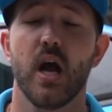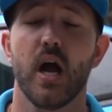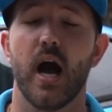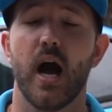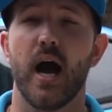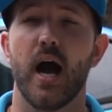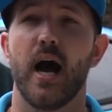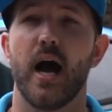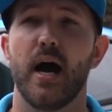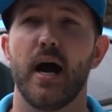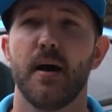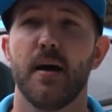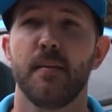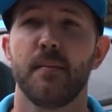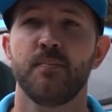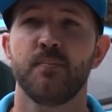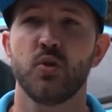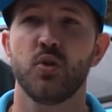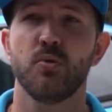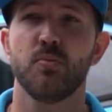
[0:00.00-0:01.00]

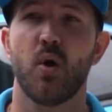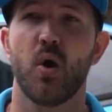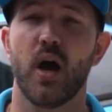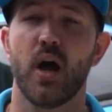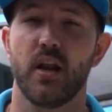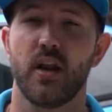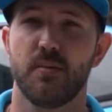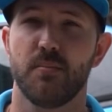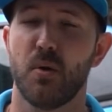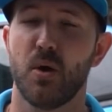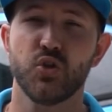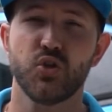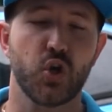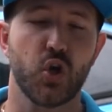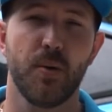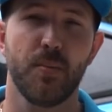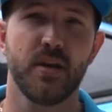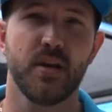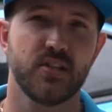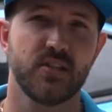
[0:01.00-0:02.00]
Most
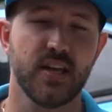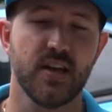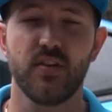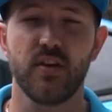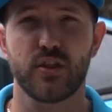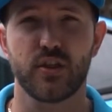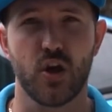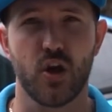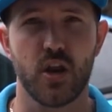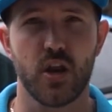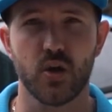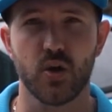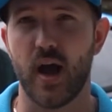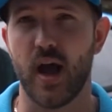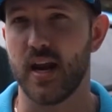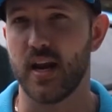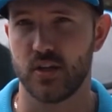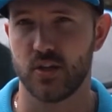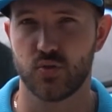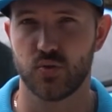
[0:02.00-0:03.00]
common is 70-30 or
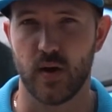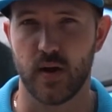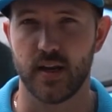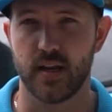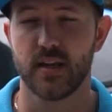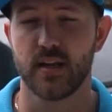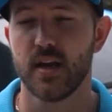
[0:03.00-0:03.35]
80-20.